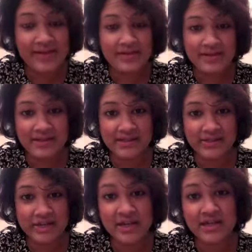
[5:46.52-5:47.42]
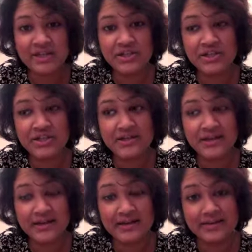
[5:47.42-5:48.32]
Things have changed,
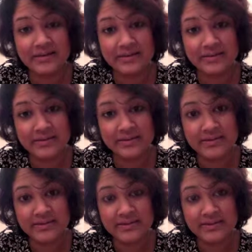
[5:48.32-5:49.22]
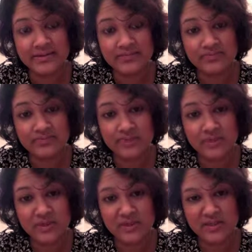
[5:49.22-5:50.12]
and
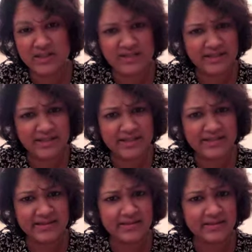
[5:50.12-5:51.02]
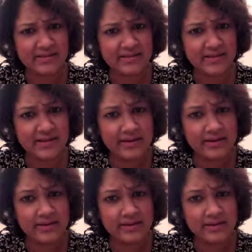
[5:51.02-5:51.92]
you need to reassess things, I think,
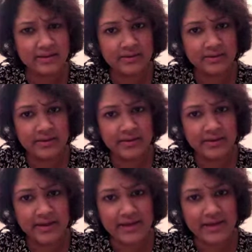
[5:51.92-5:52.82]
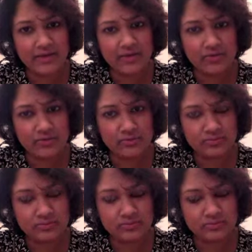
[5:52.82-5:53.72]
and not
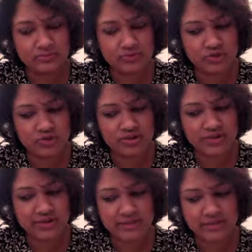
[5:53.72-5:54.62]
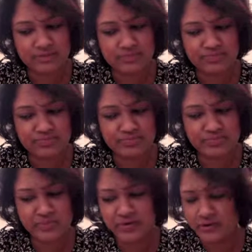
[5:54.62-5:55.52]
just
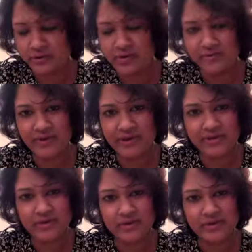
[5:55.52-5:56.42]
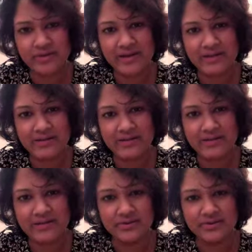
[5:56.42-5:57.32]
put all your faith in your
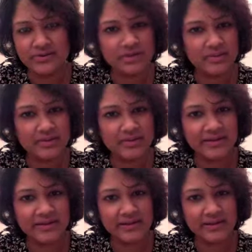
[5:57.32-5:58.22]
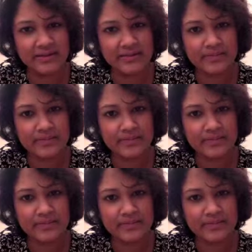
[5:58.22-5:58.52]
parents and do what they say.